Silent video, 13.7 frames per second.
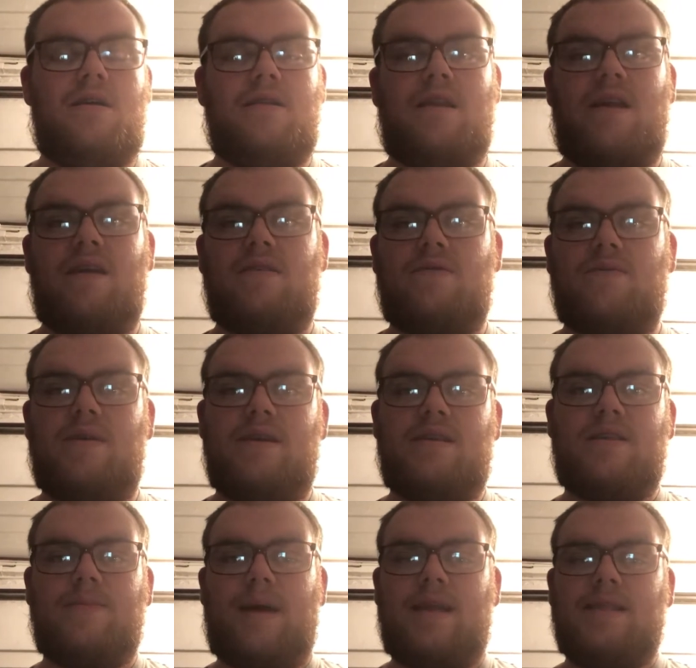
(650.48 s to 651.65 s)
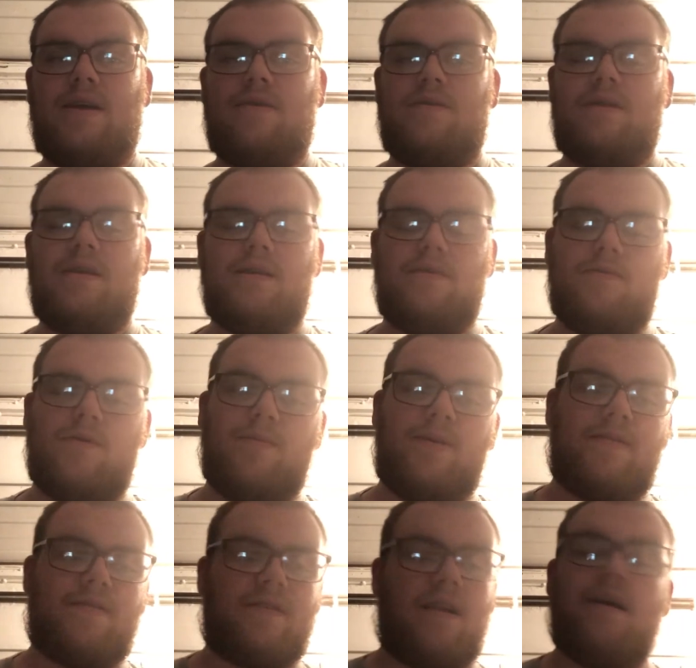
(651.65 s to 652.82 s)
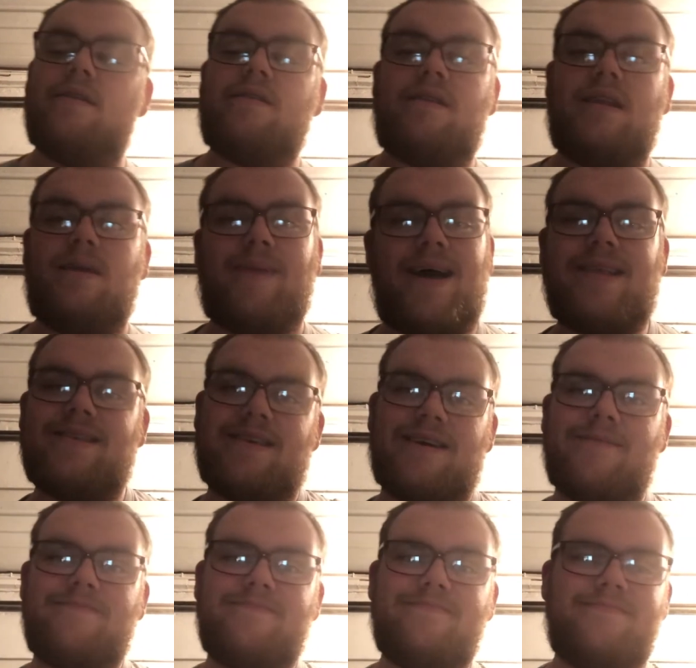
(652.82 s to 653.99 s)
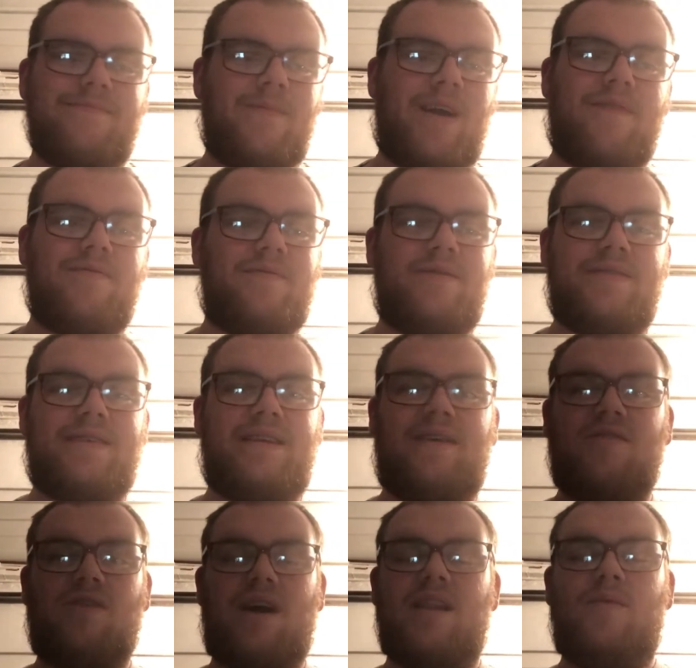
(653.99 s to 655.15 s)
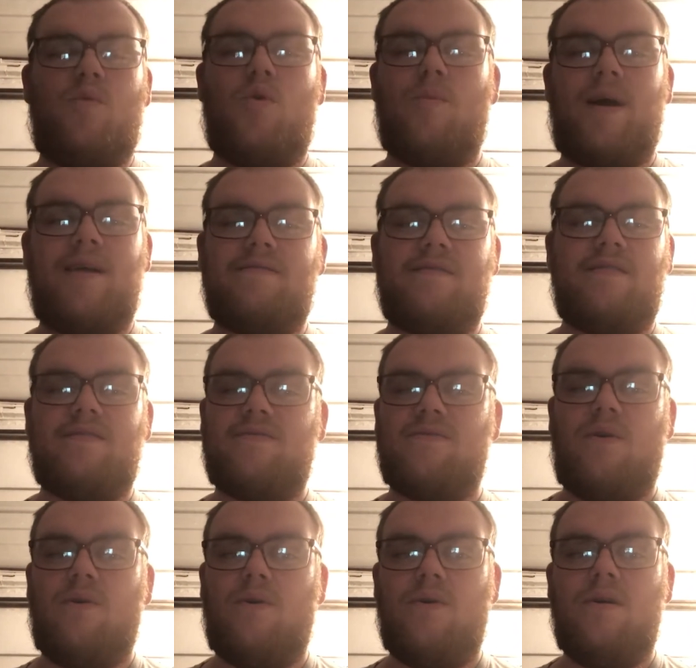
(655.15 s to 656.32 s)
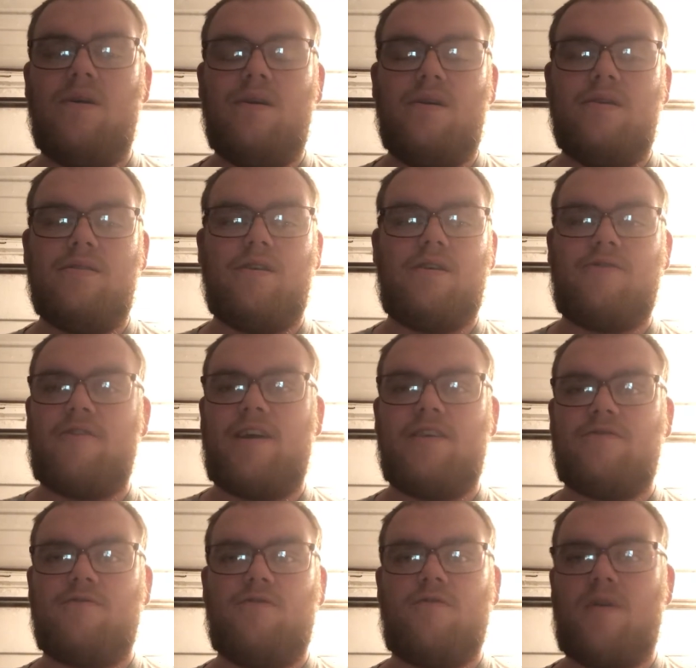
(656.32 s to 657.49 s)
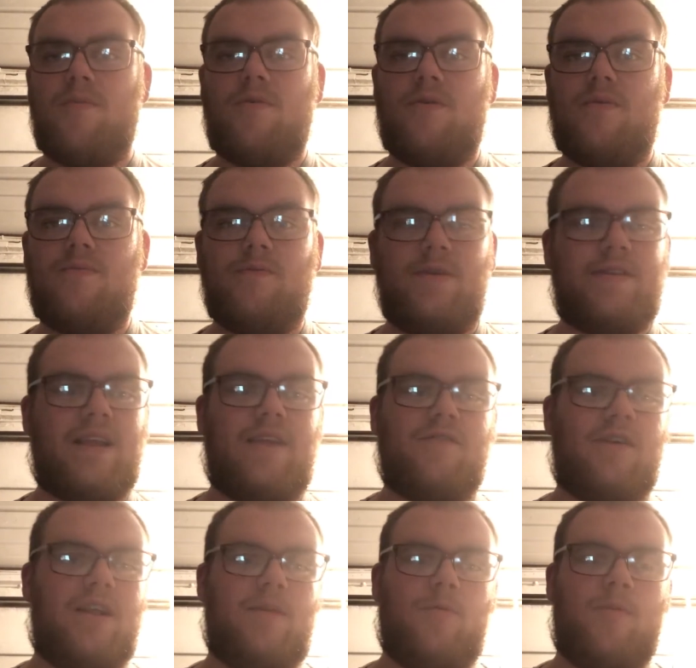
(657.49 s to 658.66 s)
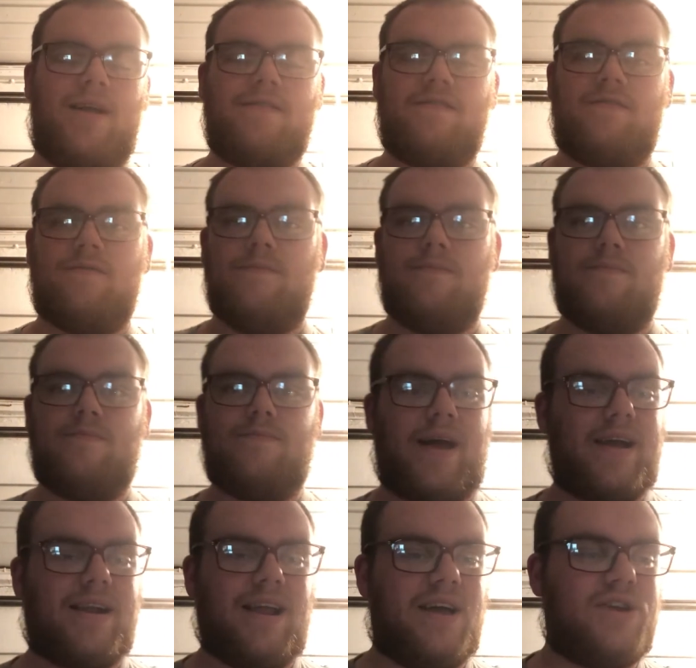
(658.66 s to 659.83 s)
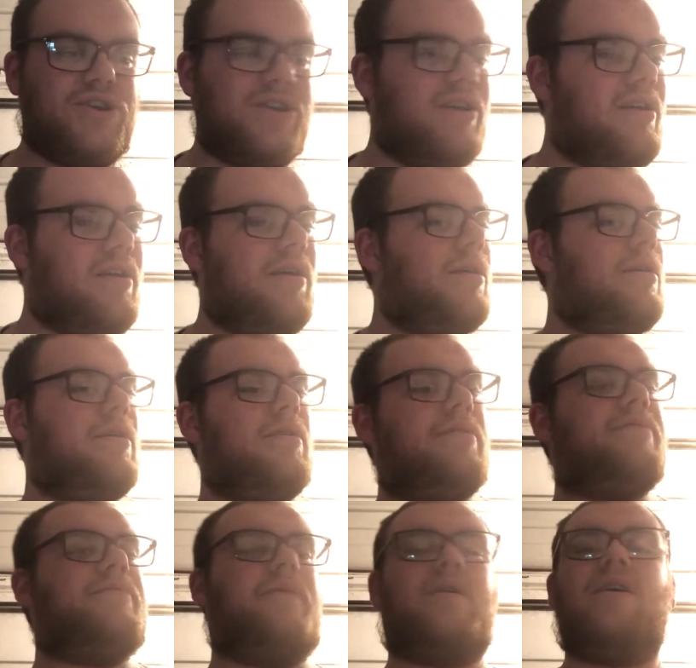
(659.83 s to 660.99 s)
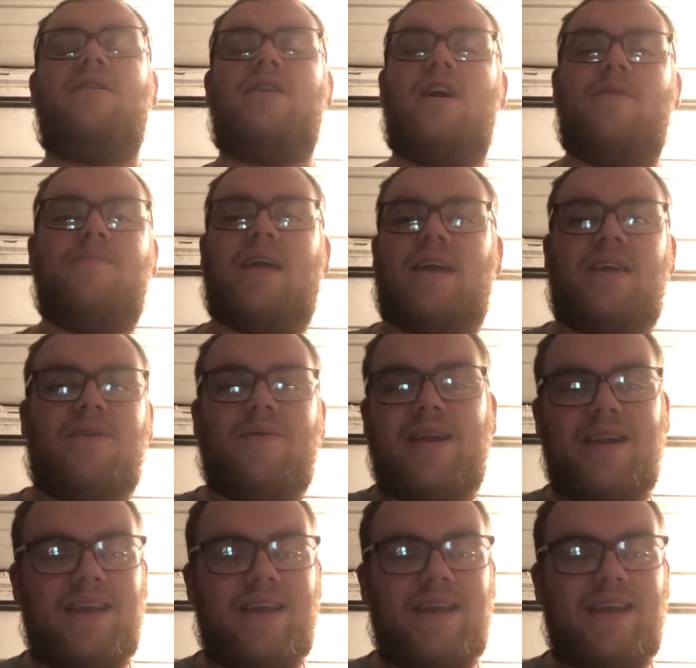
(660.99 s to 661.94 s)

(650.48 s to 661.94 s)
next week's SmackDown will be slightly better. We still haven't got any more matches for the Greatest Royal Rumble. We still haven't got any more matches from Backlash, so I can't update you on